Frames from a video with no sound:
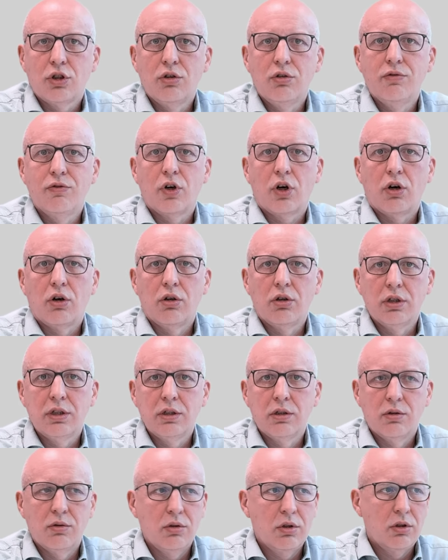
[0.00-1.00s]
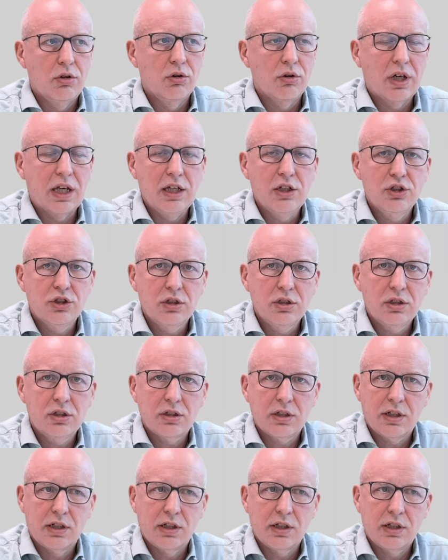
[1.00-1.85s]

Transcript: over all the locations.